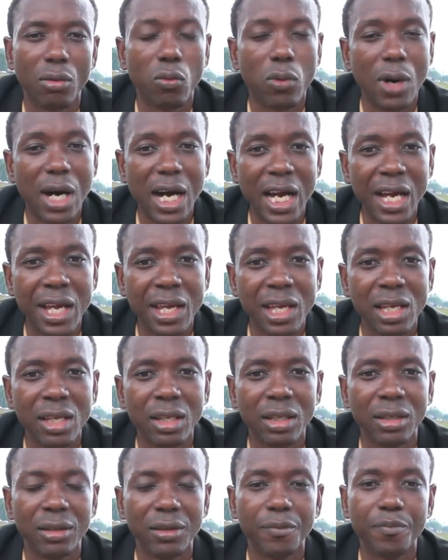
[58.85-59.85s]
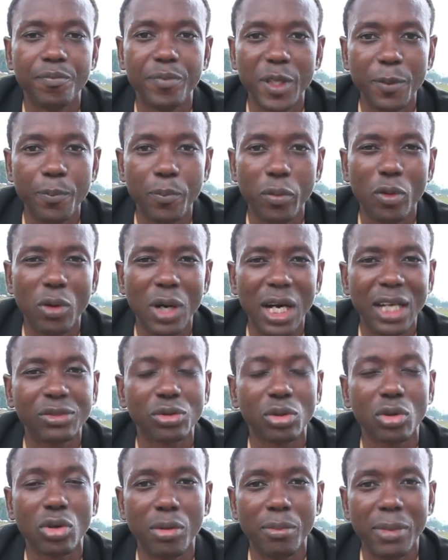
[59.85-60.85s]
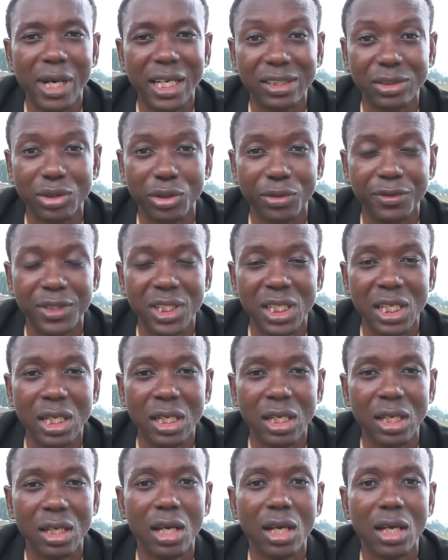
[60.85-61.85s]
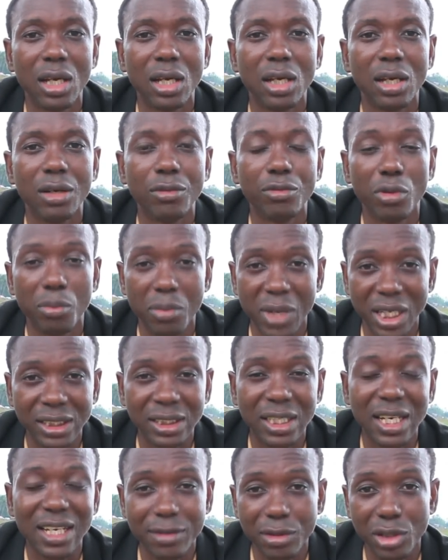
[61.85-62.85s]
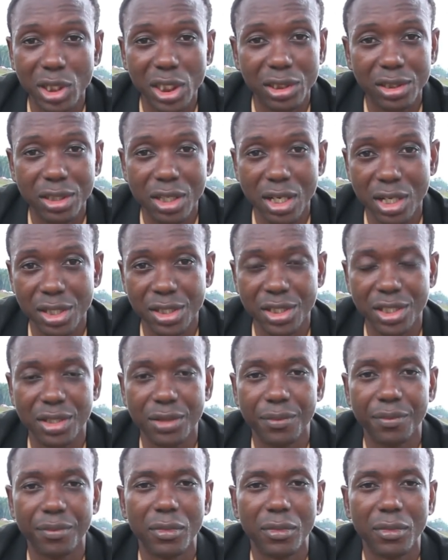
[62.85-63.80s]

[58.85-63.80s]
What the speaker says: Why people had to come out of the Roman Catholic Church.